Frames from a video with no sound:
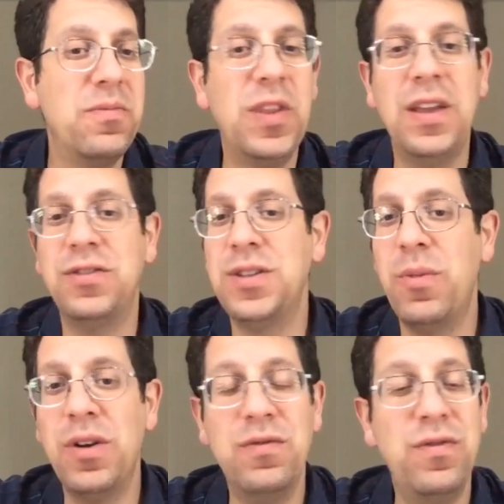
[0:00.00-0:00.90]
if
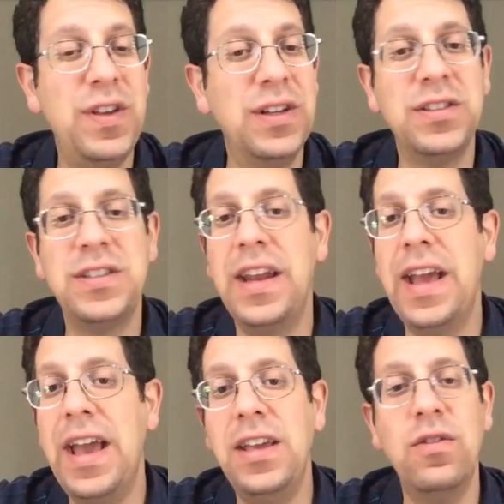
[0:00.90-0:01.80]
someone feels that,
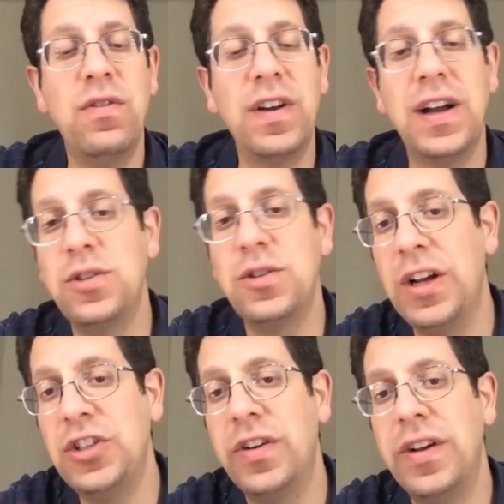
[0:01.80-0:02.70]
hey, you forgot to
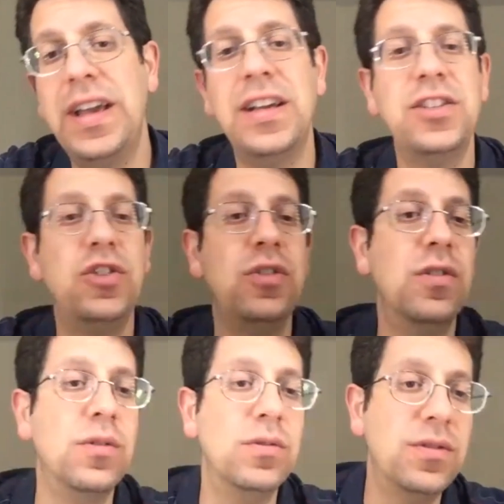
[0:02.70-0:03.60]
wash your hands,
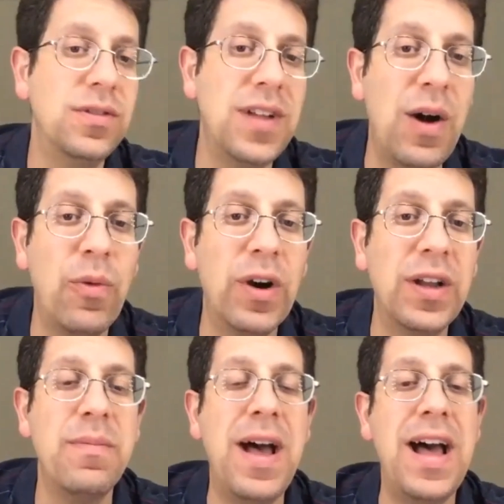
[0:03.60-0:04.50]
you're not wearing a
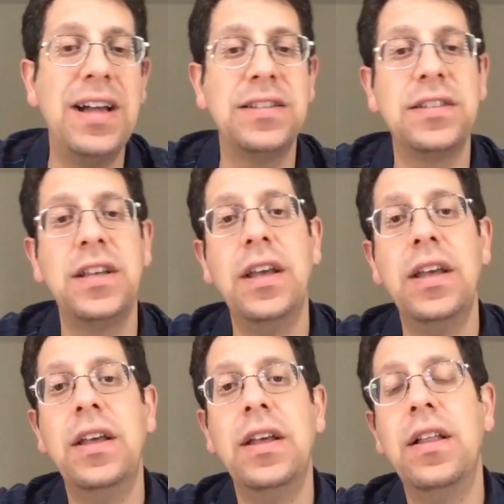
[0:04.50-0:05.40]
mask,
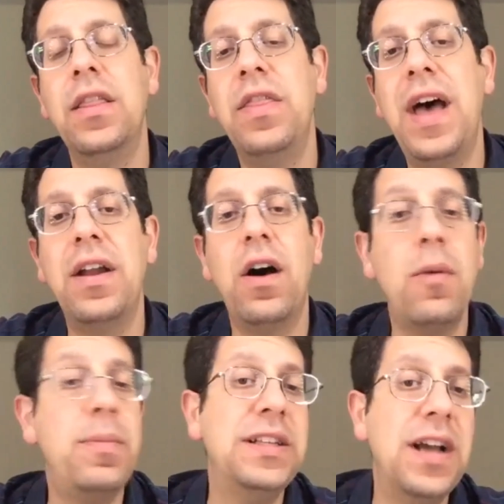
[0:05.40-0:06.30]
that up
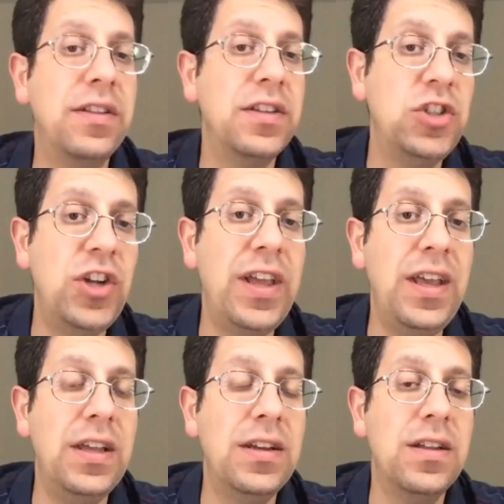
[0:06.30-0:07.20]
and down the
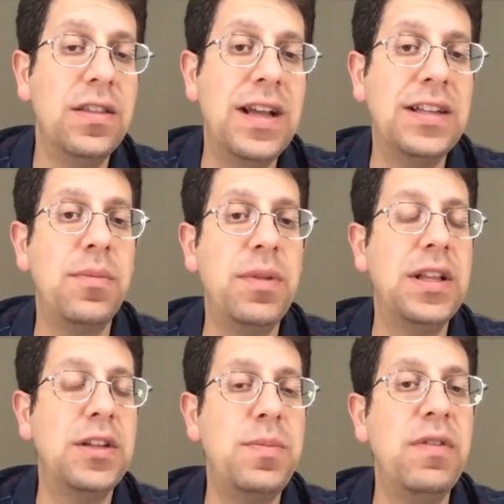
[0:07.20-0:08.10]
chain, that's something
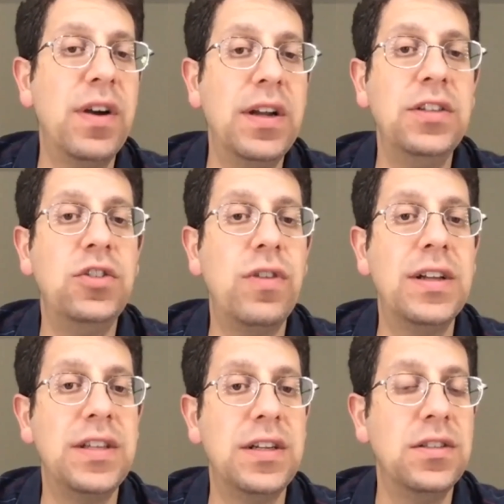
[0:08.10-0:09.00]
that's been very
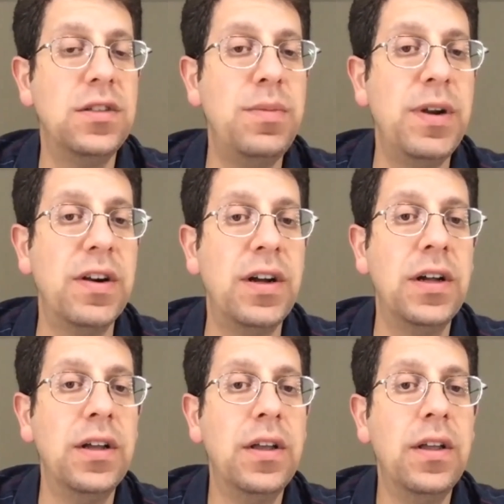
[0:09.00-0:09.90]
stressed at Inspira,
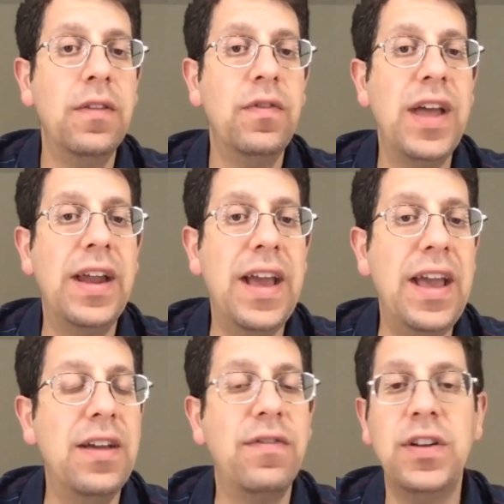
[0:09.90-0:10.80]
that, hey,
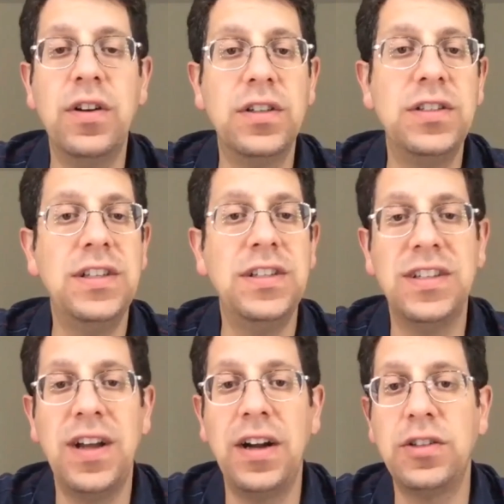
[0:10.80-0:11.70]
if a nurse sees a
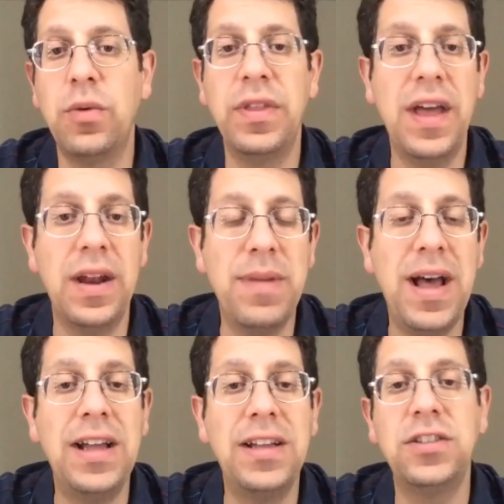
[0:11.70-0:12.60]
doctor without a
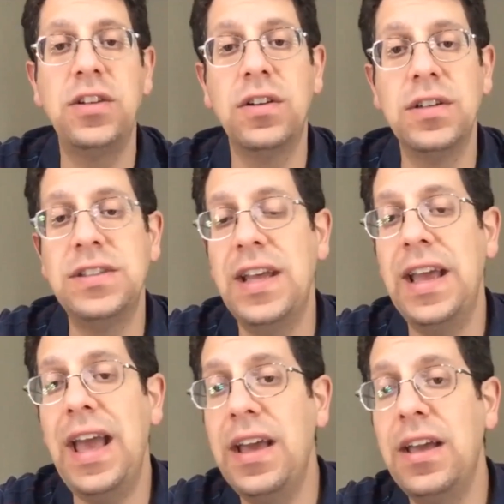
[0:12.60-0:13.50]
mask, you're going to say,
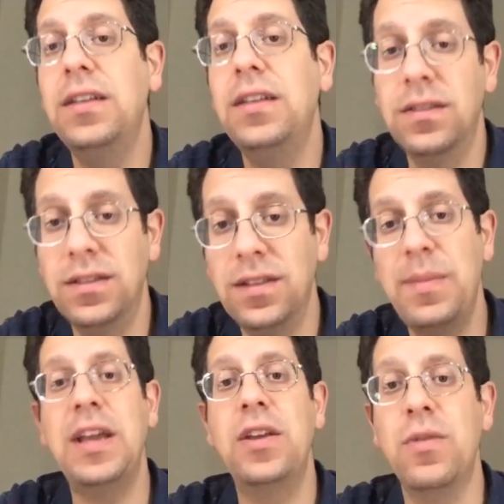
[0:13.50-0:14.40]
hey, let me
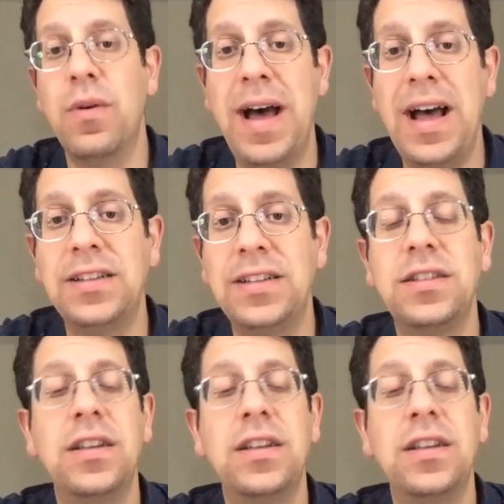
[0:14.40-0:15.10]
get you a mask.